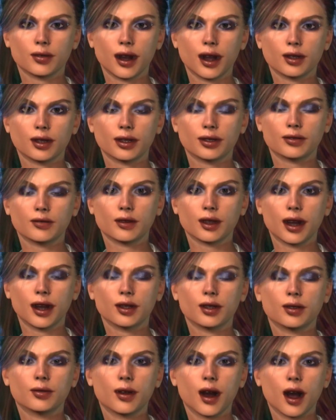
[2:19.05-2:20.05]
and even
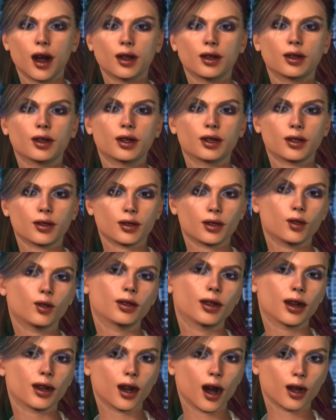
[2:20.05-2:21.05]
antibiotics that could
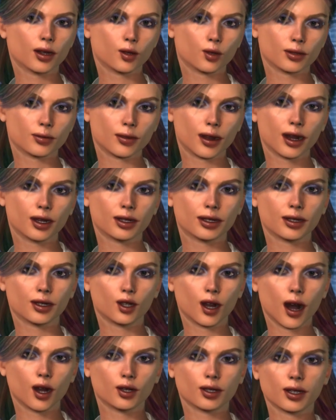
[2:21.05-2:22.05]
tackle those pesky
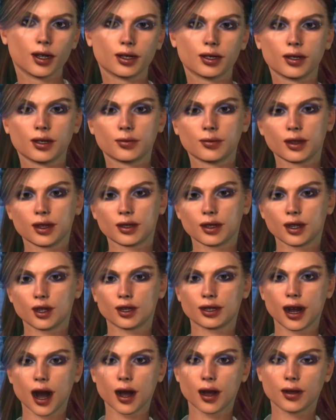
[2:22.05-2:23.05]
drug resistant
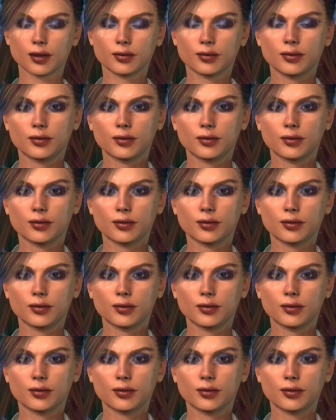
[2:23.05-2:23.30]
bacteria.